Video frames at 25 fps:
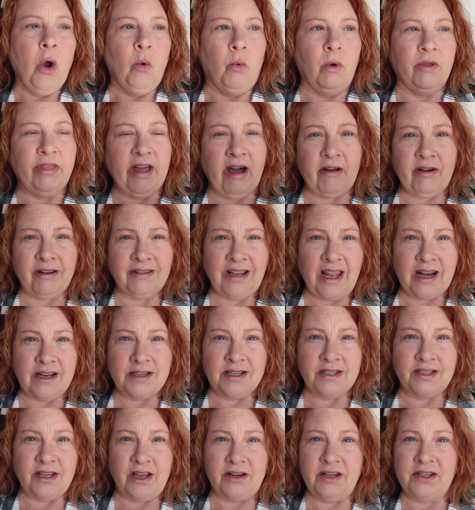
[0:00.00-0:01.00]
without a lot
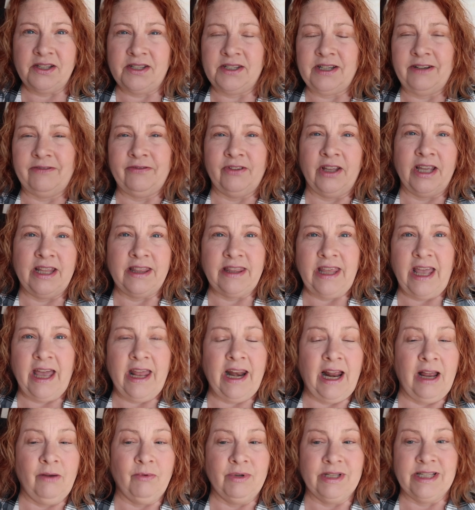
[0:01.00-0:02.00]
of sun and stuff like
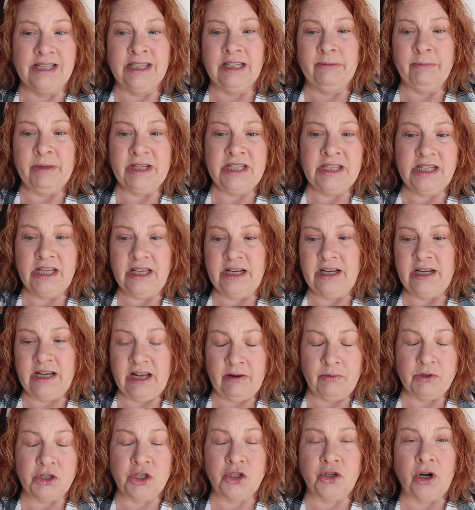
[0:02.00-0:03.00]
that, I was limited and
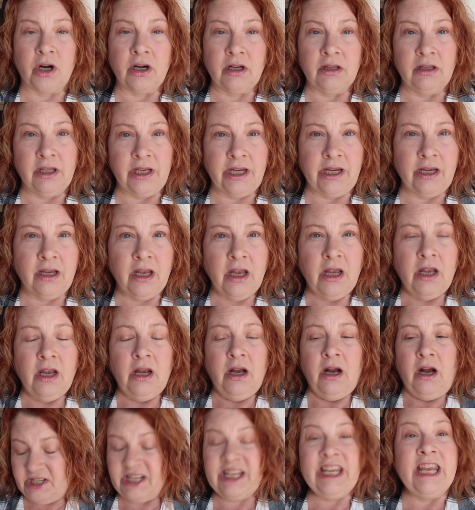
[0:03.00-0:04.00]
I was struggling
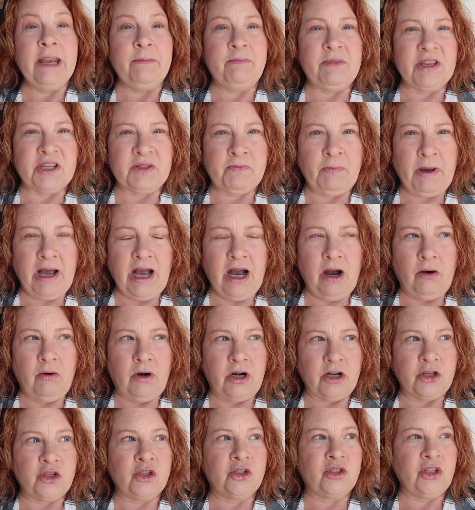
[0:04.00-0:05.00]
to keep this
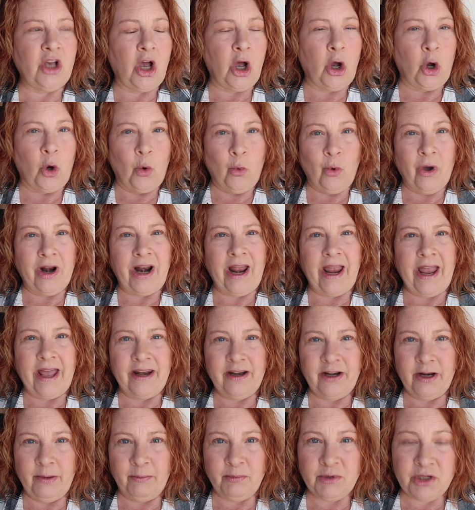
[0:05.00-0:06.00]
powered. So what I
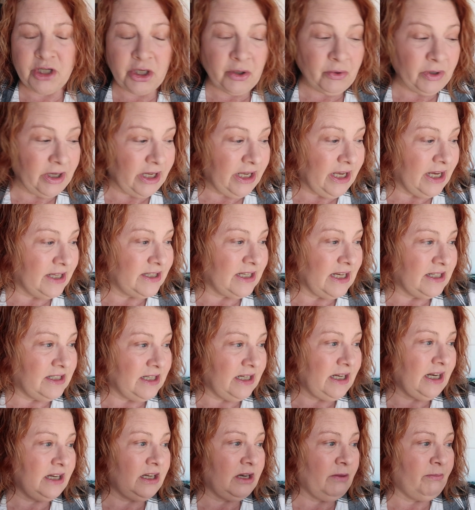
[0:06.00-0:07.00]
ended up doing is I
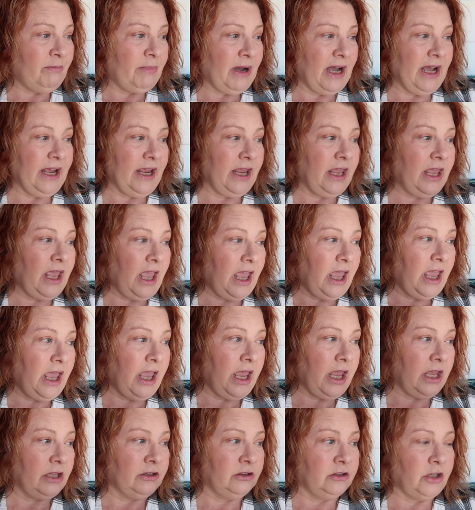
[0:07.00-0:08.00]
did end up buying
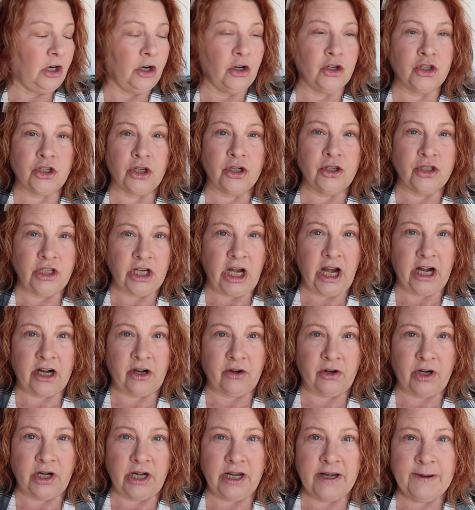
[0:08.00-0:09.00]
a larger
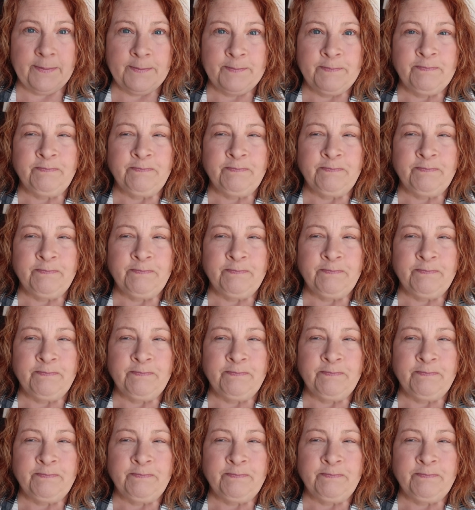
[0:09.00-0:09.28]
Jackery,